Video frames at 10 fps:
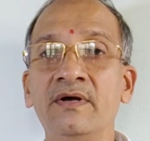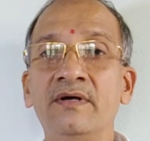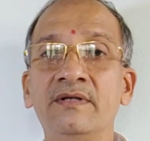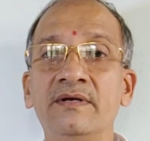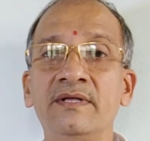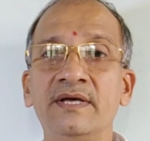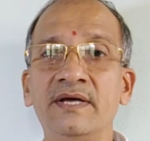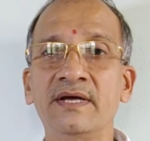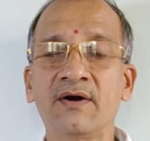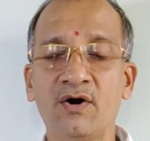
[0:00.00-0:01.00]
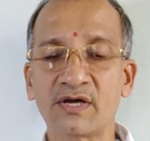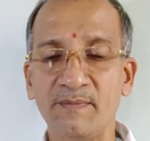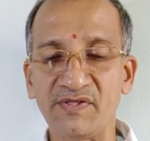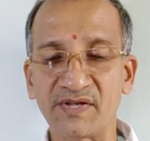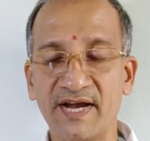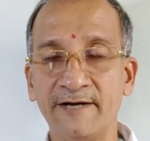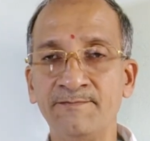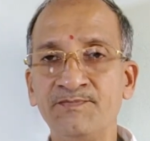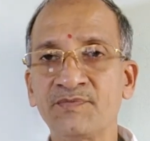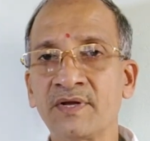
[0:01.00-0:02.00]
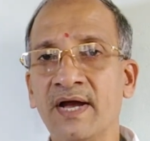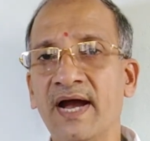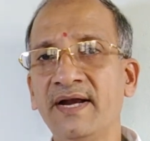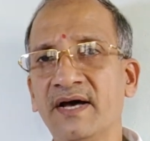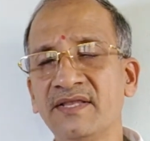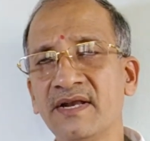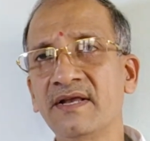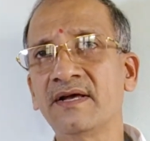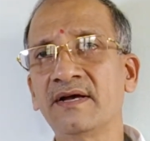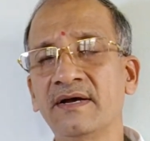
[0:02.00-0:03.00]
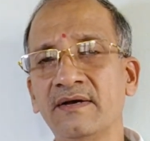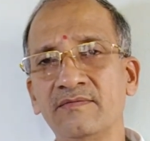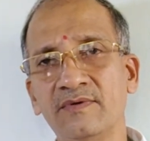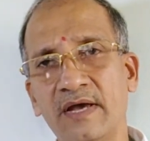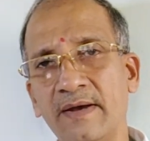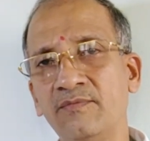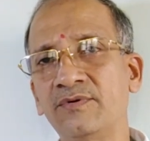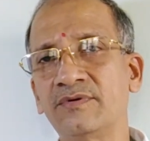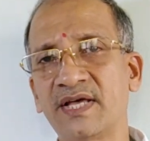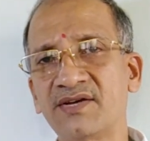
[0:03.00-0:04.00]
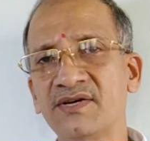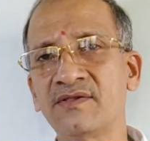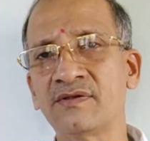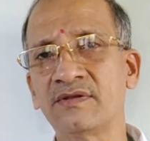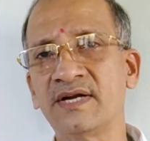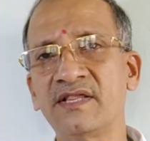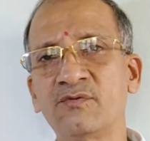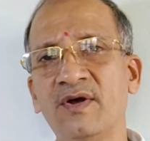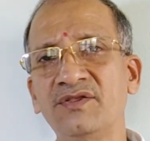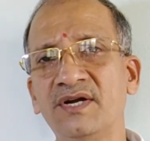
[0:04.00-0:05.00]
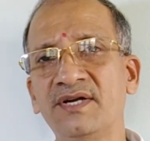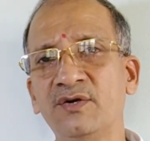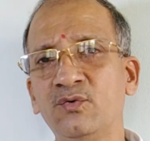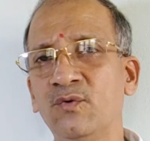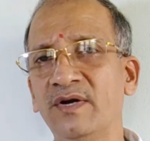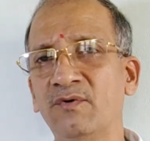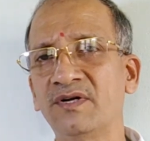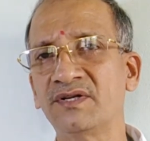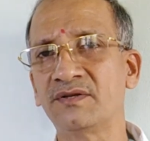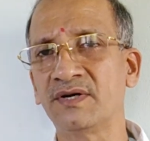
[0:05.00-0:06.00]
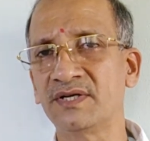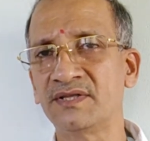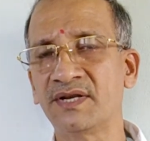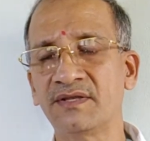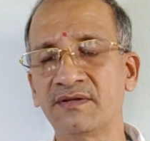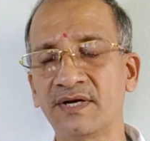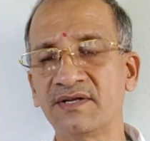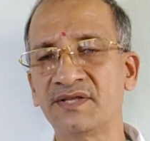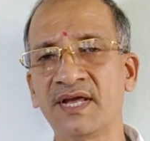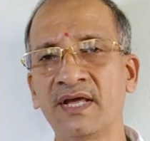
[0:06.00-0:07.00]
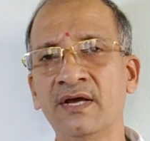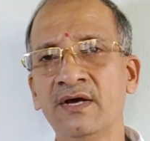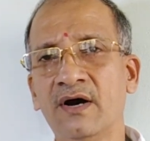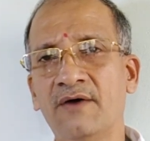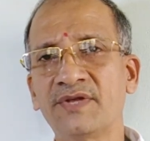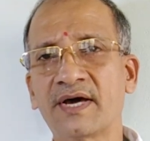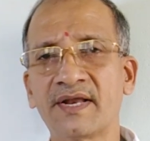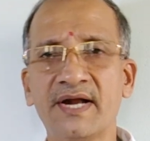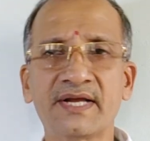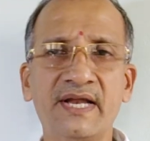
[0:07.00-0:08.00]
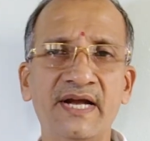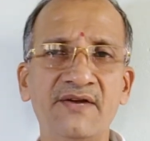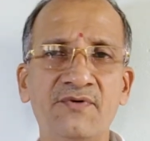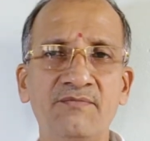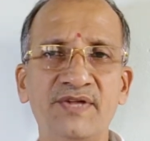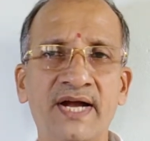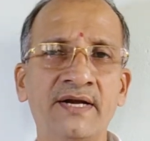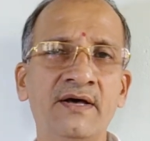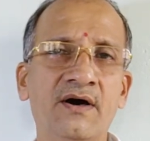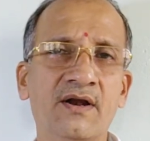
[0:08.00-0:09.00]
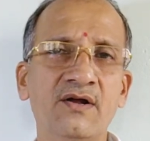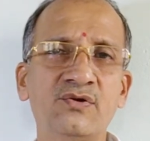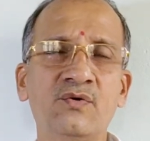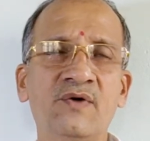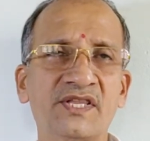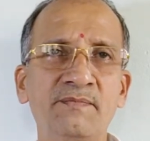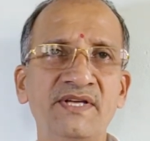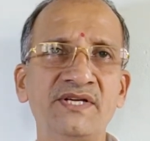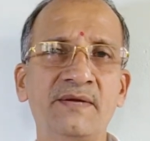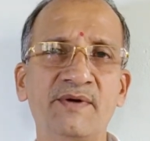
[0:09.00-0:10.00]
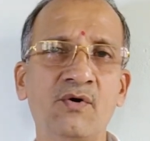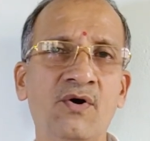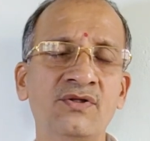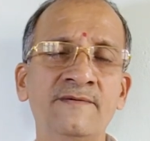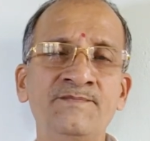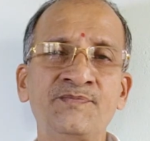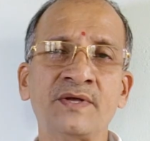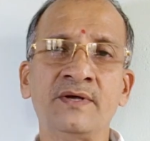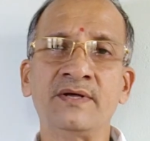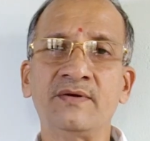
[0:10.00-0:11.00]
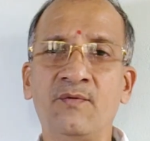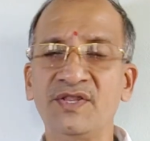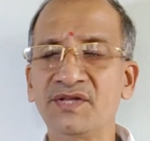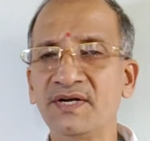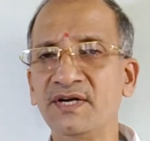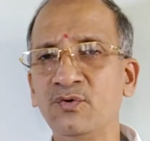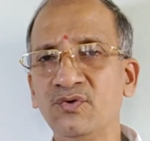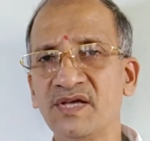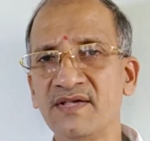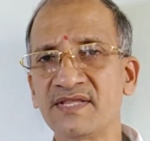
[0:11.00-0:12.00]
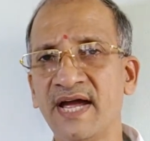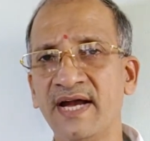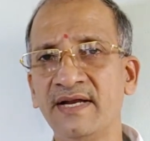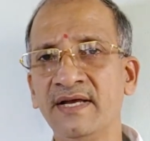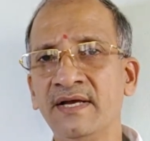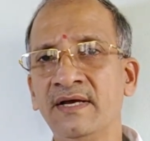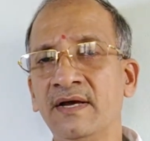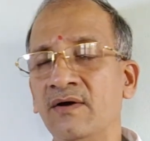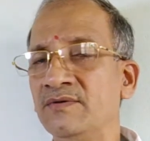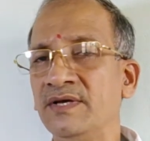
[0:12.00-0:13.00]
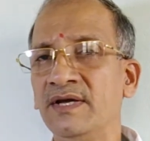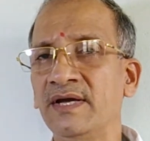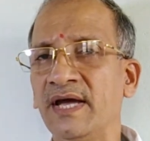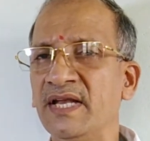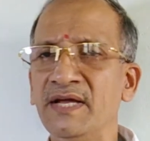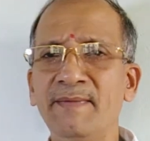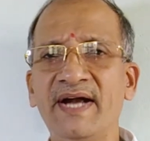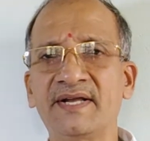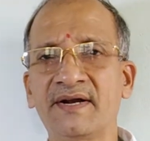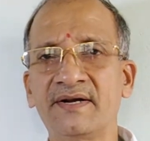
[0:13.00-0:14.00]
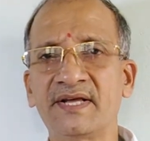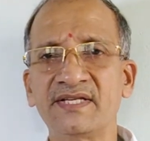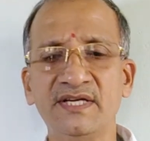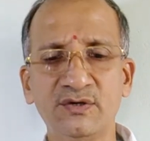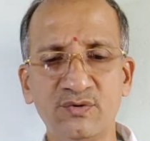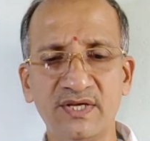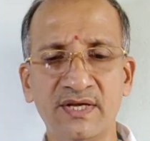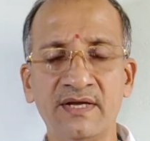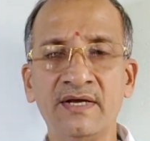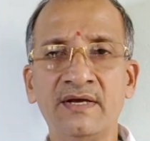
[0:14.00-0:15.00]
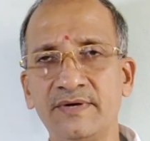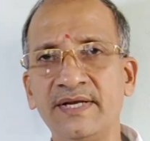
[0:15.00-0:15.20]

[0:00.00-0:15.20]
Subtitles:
the occupancy right. And other sections, that is 132 and 133 of the Karnataka Land Reforms Act, are also worth mentioning, because 132 says that any matter touching to any